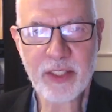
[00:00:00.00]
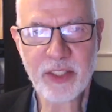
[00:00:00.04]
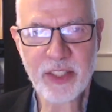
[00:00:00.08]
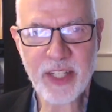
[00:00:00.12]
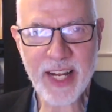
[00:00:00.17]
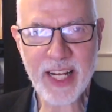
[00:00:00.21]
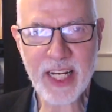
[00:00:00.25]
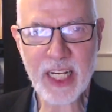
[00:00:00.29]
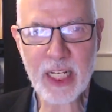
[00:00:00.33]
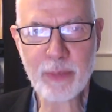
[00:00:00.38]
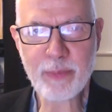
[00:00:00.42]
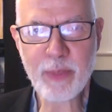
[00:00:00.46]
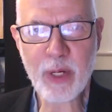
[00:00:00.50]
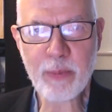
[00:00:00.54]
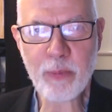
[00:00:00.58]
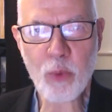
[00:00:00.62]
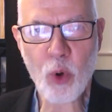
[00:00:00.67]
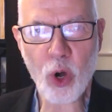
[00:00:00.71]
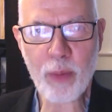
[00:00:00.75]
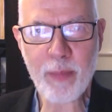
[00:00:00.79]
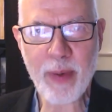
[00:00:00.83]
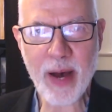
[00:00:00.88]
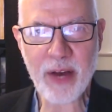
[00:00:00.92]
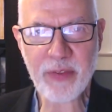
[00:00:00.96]
say a little bit
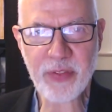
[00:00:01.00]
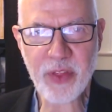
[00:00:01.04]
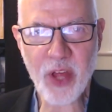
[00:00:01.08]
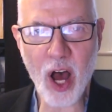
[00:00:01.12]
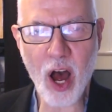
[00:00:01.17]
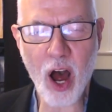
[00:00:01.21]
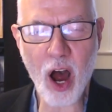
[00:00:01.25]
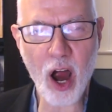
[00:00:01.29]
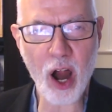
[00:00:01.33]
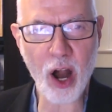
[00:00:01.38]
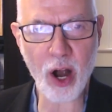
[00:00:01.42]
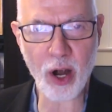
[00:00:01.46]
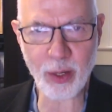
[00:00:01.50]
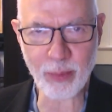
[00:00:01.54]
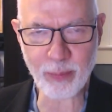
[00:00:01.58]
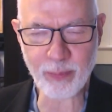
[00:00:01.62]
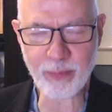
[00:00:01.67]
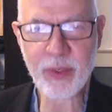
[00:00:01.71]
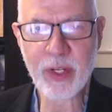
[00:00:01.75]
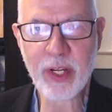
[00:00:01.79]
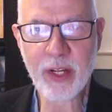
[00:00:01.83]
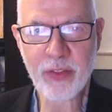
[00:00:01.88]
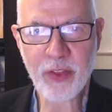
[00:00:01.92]
more about the harm